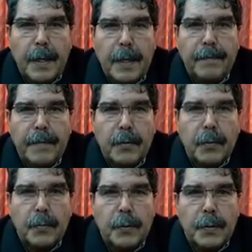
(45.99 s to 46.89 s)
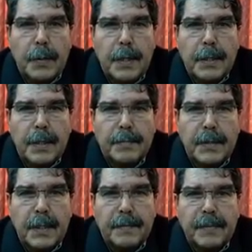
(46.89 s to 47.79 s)
Afrin could protect
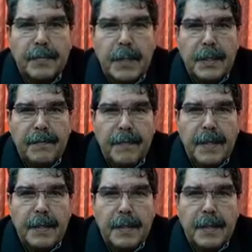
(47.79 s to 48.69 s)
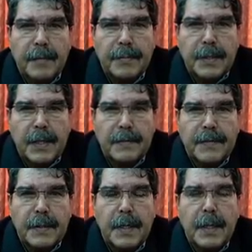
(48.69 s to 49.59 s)
themselves by defending themselves,